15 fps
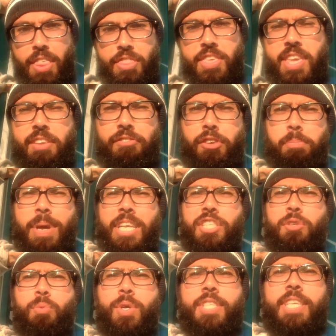The
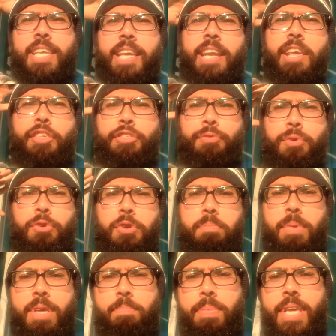information wasn't getting through to
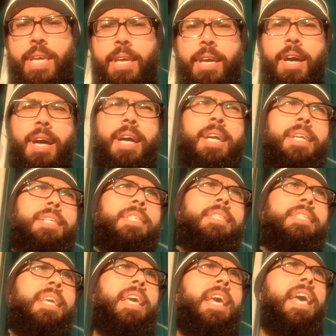me
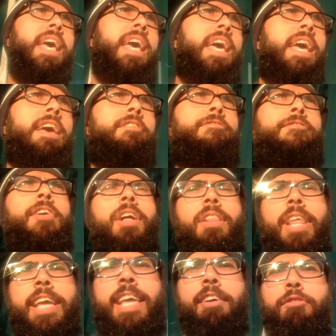because it felt
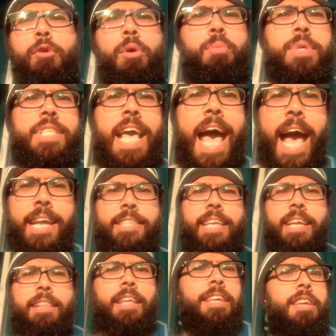like everyone was
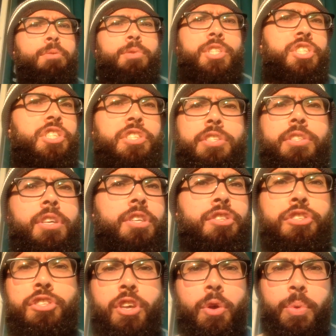acting like it was just
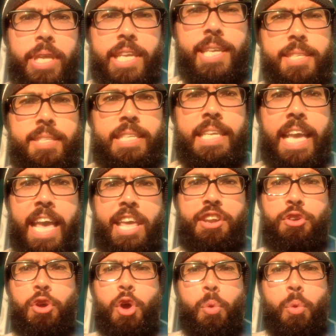so easy, and